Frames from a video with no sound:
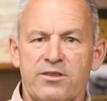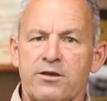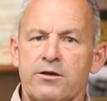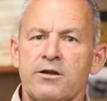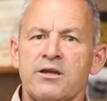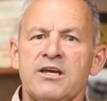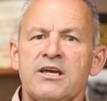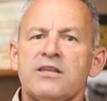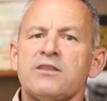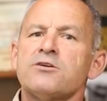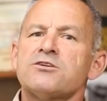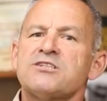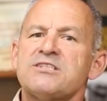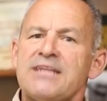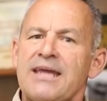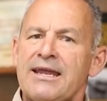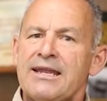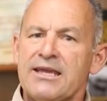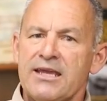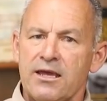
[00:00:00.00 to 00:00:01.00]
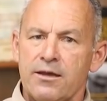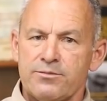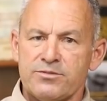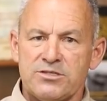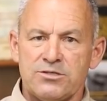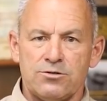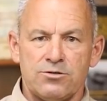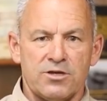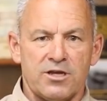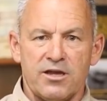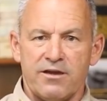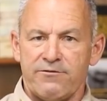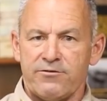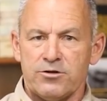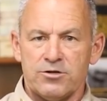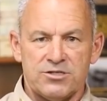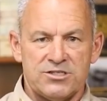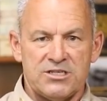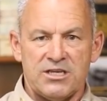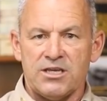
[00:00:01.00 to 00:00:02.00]
They're standing up to the
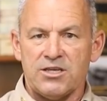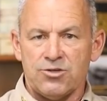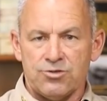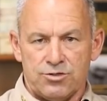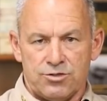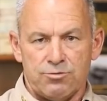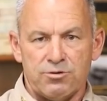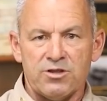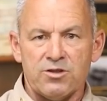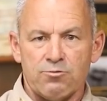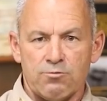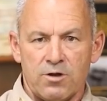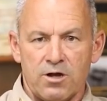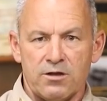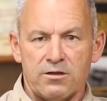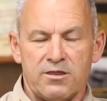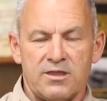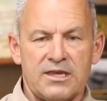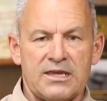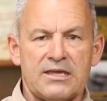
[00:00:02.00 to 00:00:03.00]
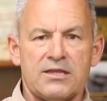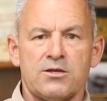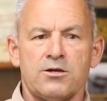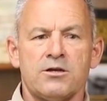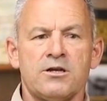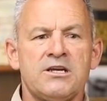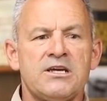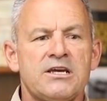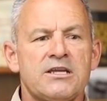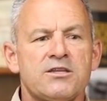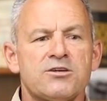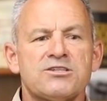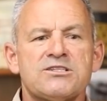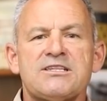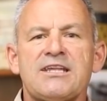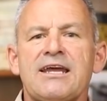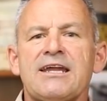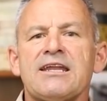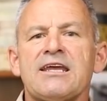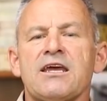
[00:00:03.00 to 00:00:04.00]
governor saying you're doing the wrong thing. They're
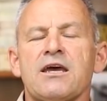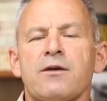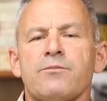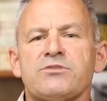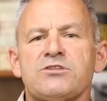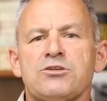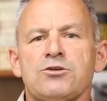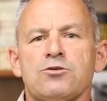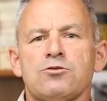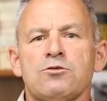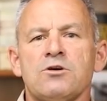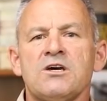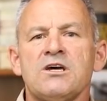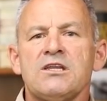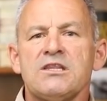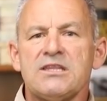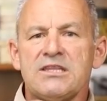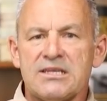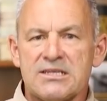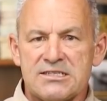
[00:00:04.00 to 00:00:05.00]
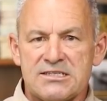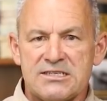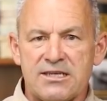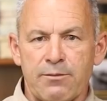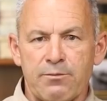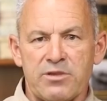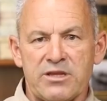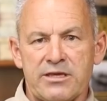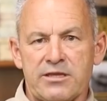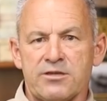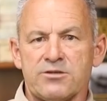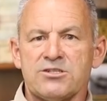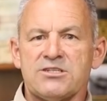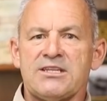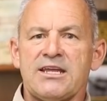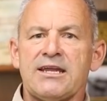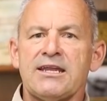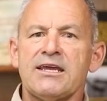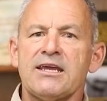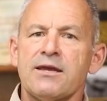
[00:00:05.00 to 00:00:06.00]
standing up to the assembly. They're
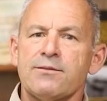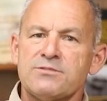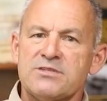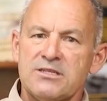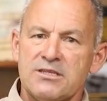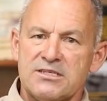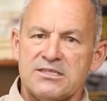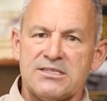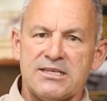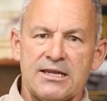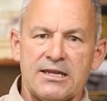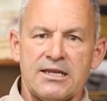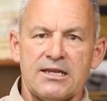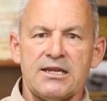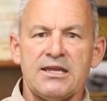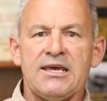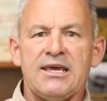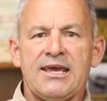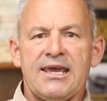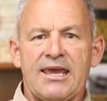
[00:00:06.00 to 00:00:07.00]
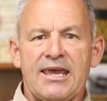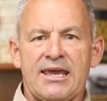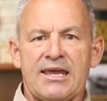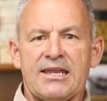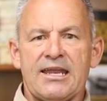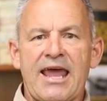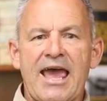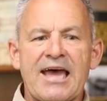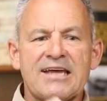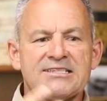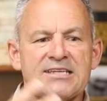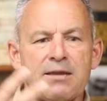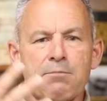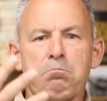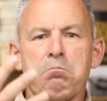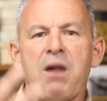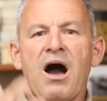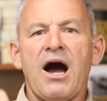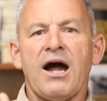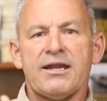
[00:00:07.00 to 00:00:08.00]
standing up to the Senate and as a
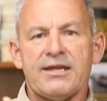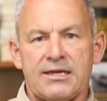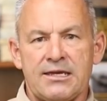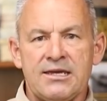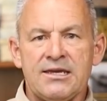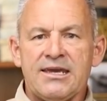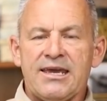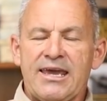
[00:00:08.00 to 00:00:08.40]
body.